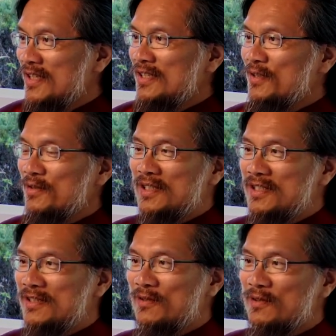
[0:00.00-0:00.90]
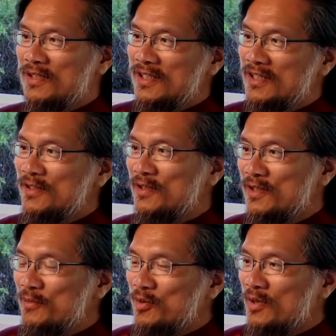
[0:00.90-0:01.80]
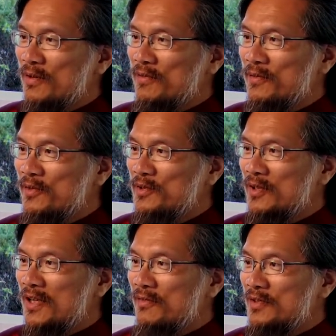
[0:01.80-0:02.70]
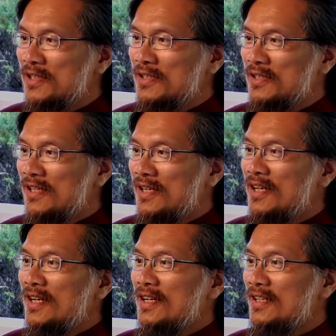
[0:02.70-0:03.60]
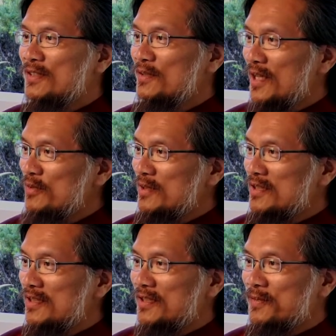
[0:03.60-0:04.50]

So this is third in the series of Program for the Future conferences. So, and so that's your, what's here.